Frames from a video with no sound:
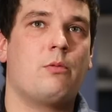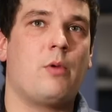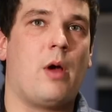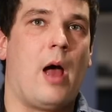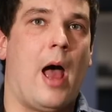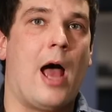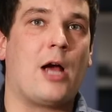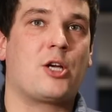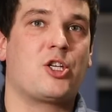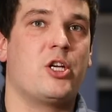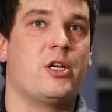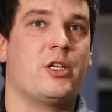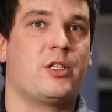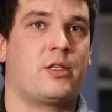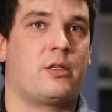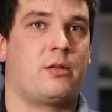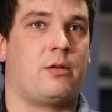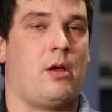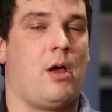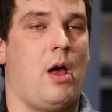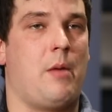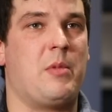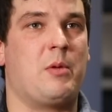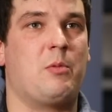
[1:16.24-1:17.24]
Actually,
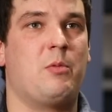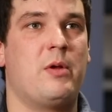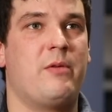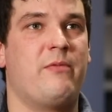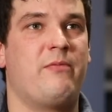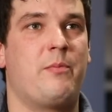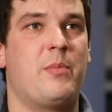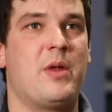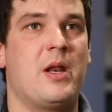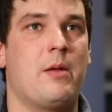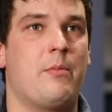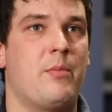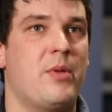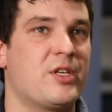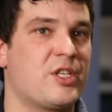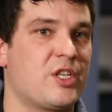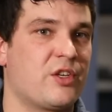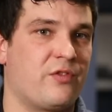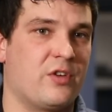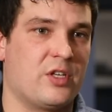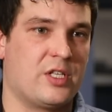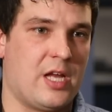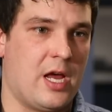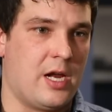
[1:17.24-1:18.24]
we've been in business
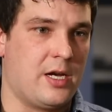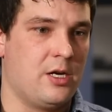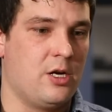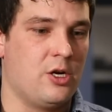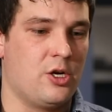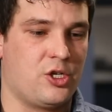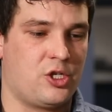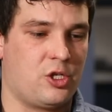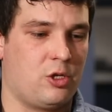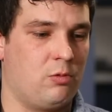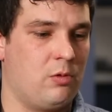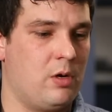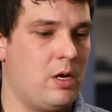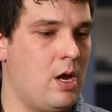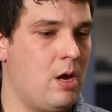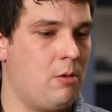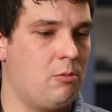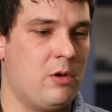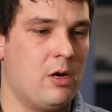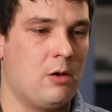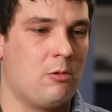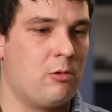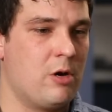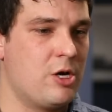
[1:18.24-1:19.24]
for 10 years, so
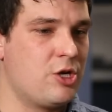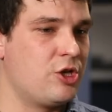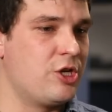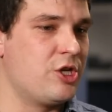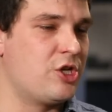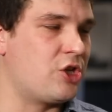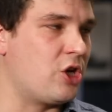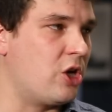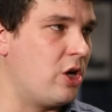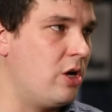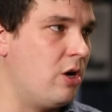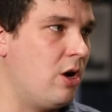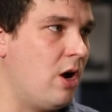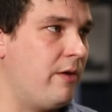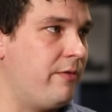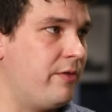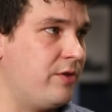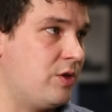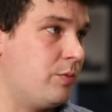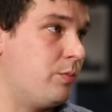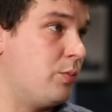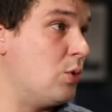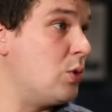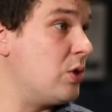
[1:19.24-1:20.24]
we originally started off
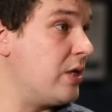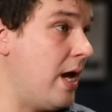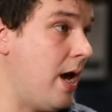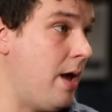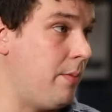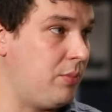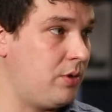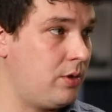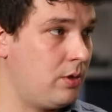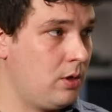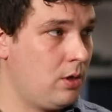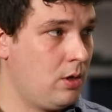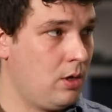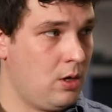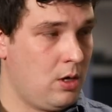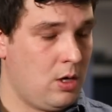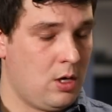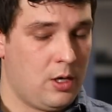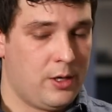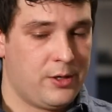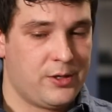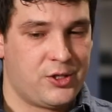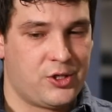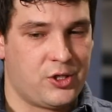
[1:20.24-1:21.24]
as a boot camp.
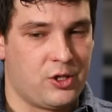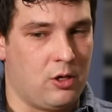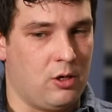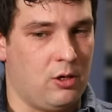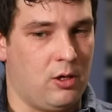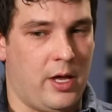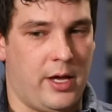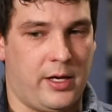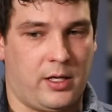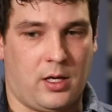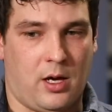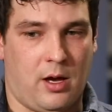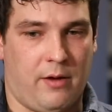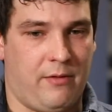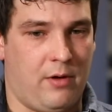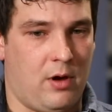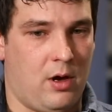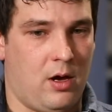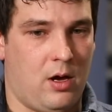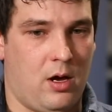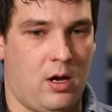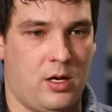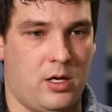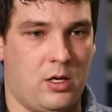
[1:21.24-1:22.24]
So like,
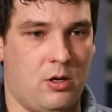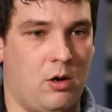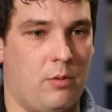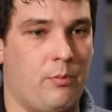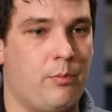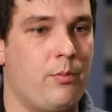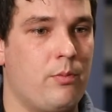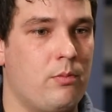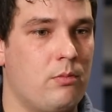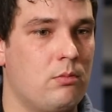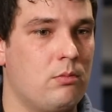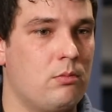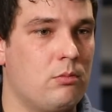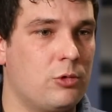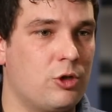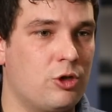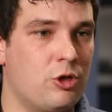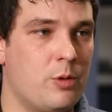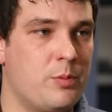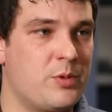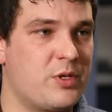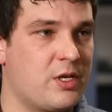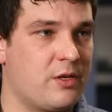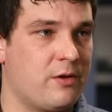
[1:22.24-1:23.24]

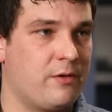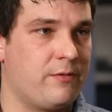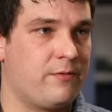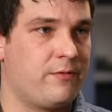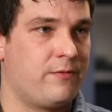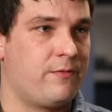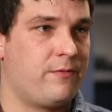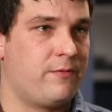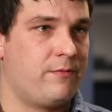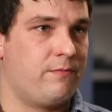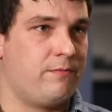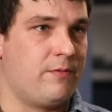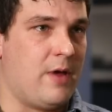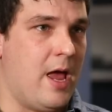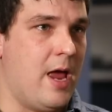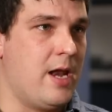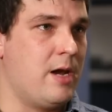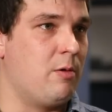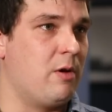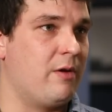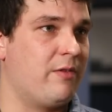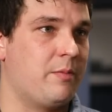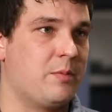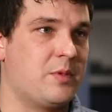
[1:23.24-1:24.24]
groups of
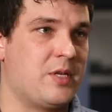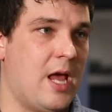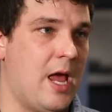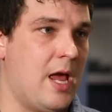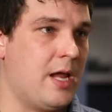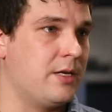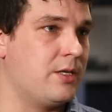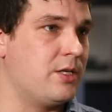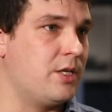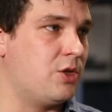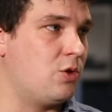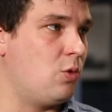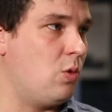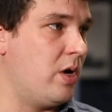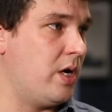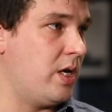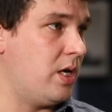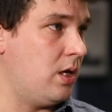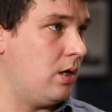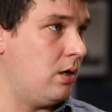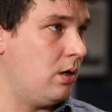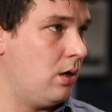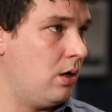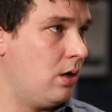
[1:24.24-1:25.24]
anywhere from 10 to
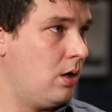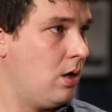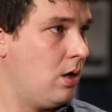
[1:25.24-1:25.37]
20